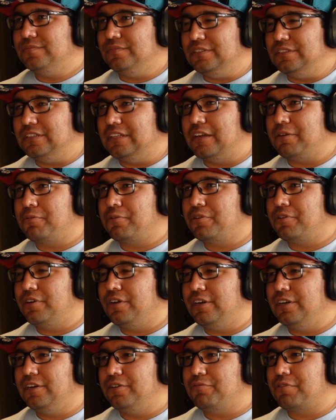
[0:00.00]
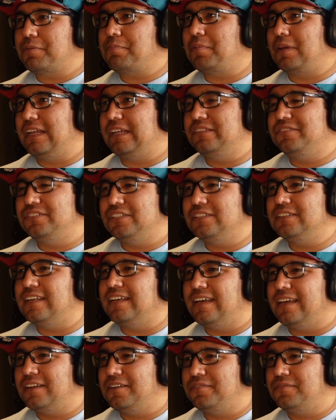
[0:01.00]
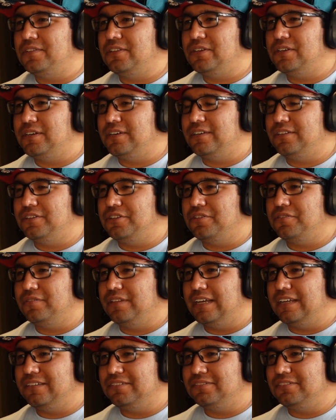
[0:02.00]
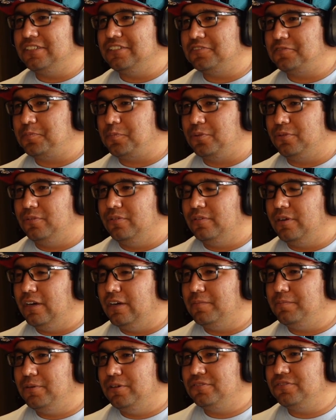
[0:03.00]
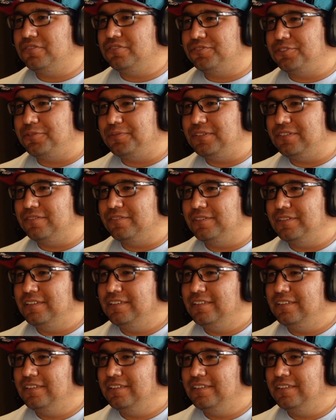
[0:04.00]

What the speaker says: they were replacing the head of the United States Postal Service.